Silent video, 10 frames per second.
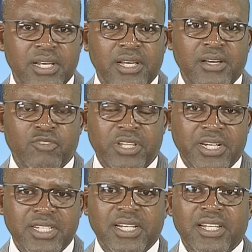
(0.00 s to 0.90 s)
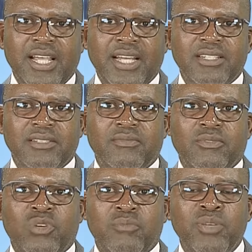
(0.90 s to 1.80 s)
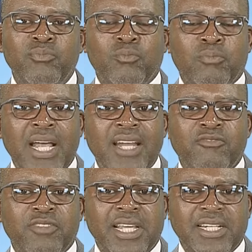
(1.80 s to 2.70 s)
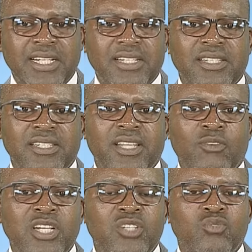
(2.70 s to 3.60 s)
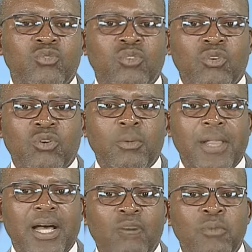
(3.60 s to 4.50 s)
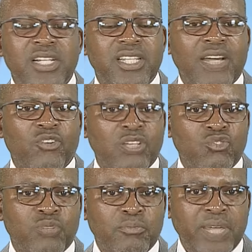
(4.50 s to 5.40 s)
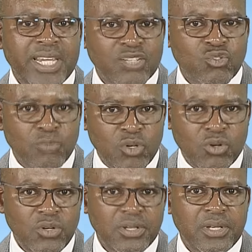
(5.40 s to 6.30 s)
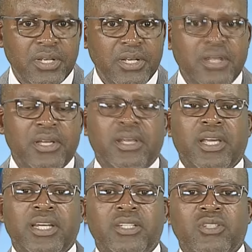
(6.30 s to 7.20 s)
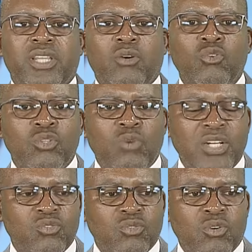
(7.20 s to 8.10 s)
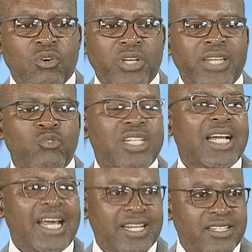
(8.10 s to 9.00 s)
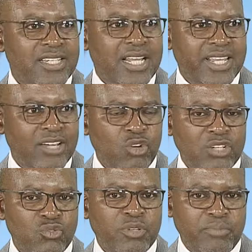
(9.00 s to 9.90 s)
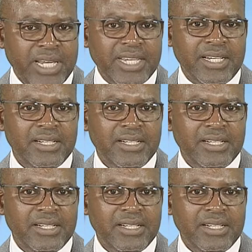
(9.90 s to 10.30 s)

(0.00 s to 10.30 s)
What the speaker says: for the reason that when people plan for their taxes, they want to know how much they are going to be paying tomorrow, and they also want to know in which currency are they going to be paying.